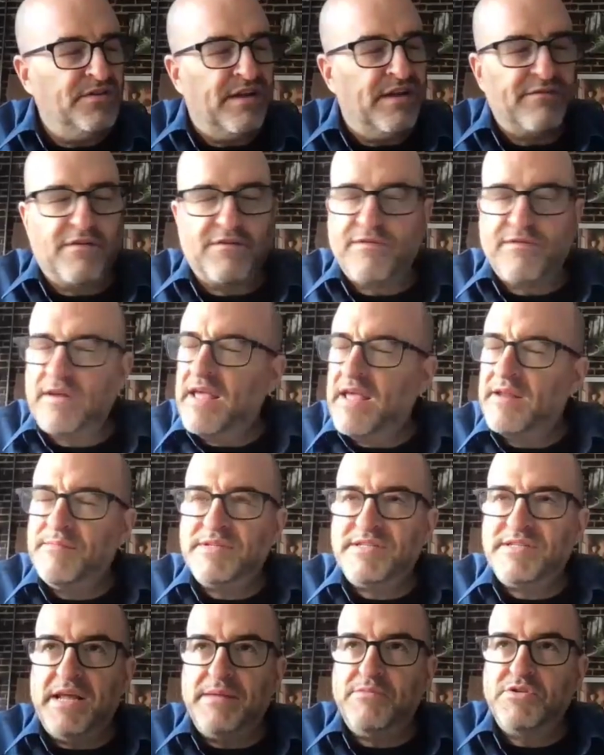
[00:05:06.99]
I'll never forget
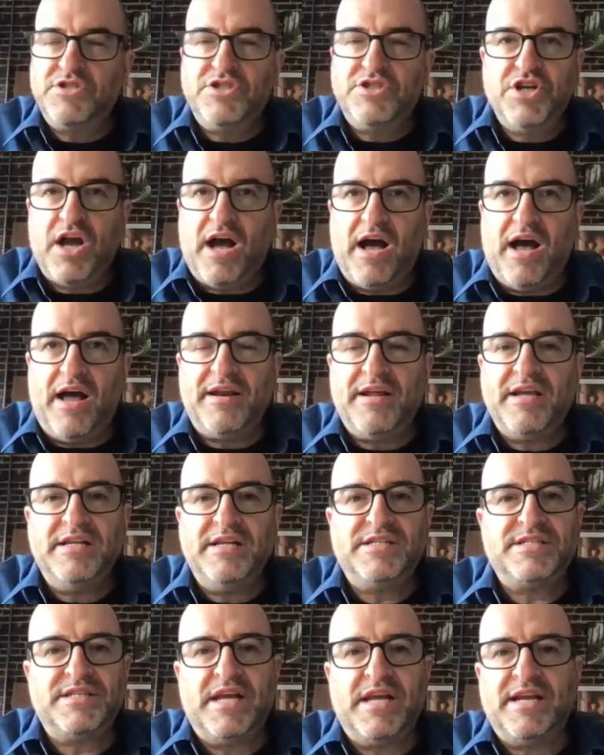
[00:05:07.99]
him. His name was John.
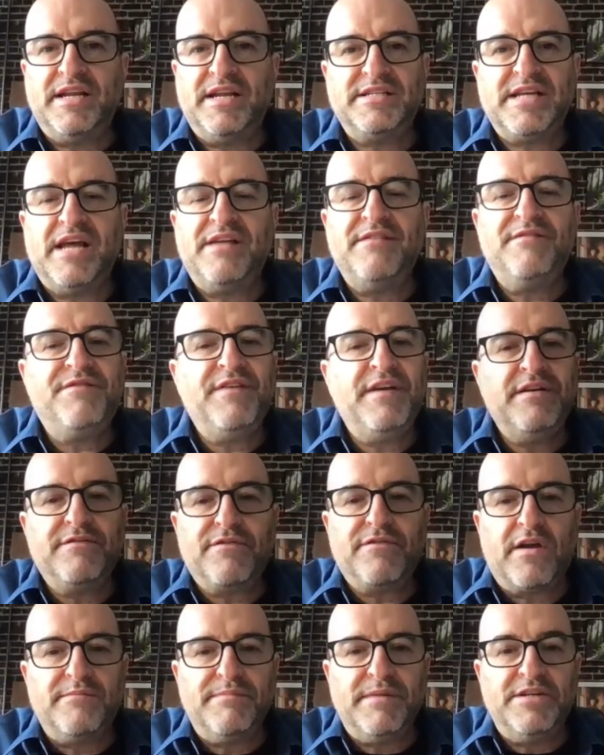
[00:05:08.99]
He's standing 10
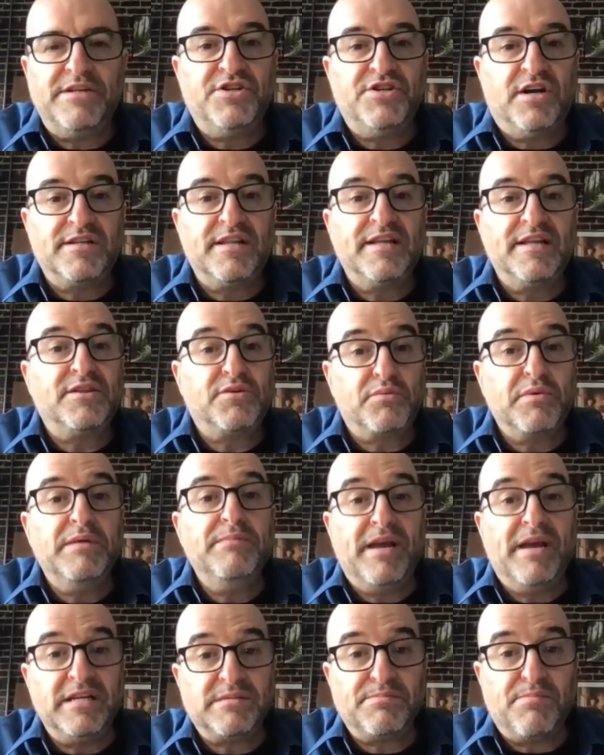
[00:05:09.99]
feet in front of me, juggling
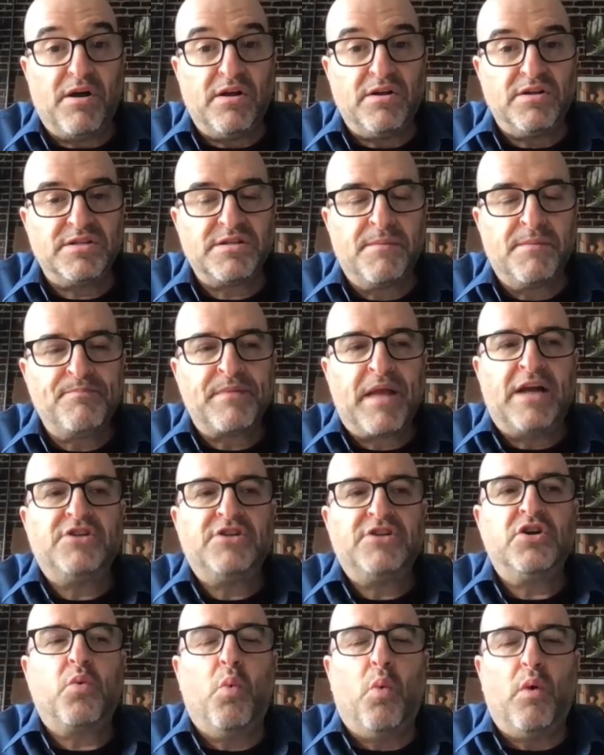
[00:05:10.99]
3 baseballs.
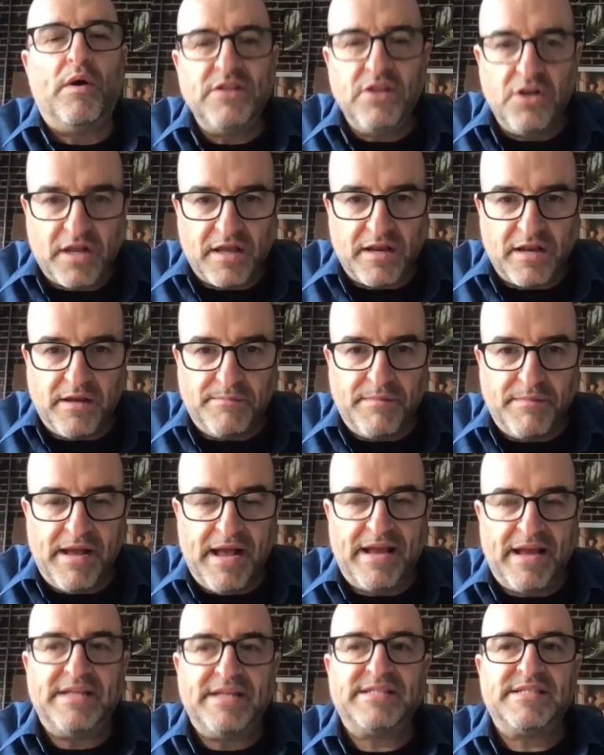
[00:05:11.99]
I took one look at
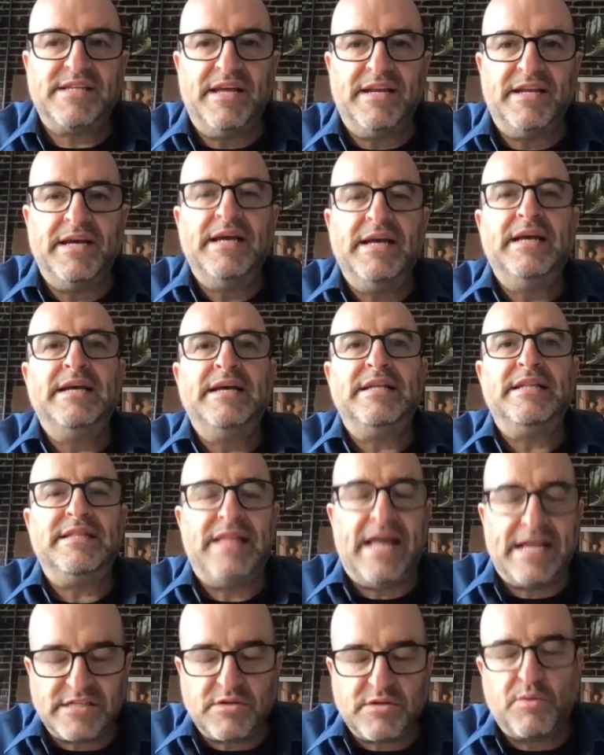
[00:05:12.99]
him and I said,
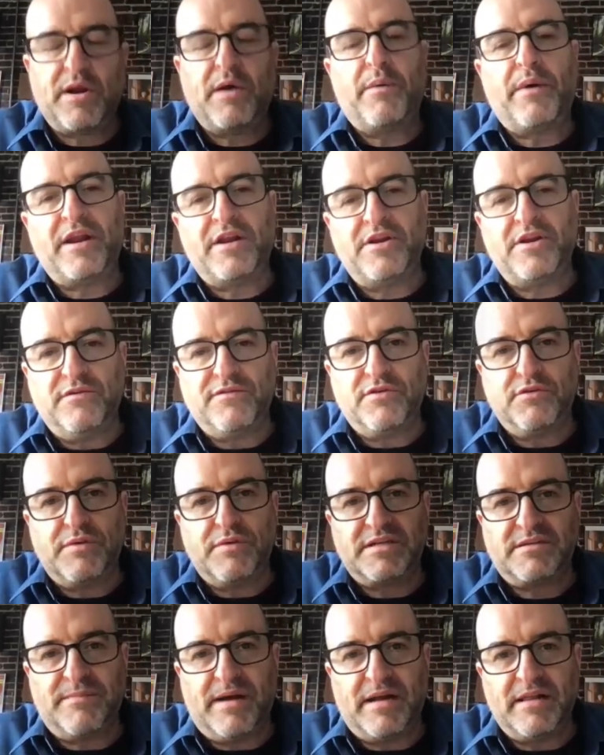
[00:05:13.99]
that's what I want to do for
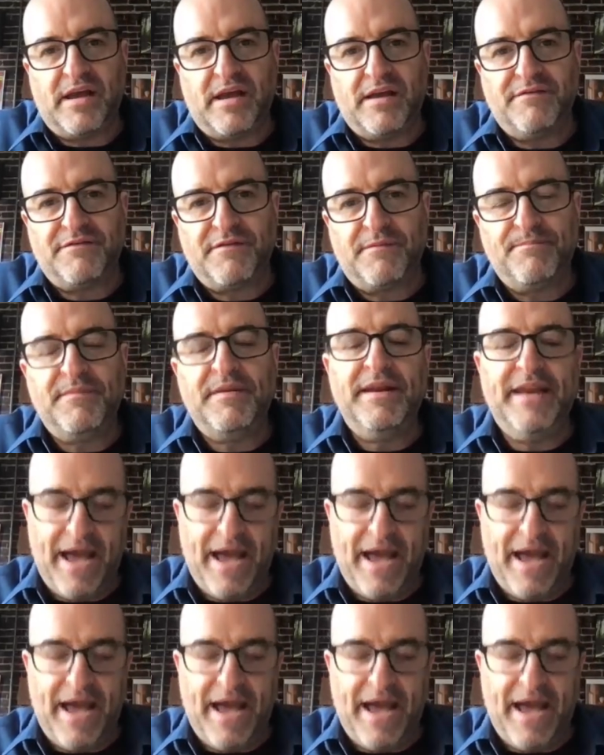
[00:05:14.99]
the rest of my life.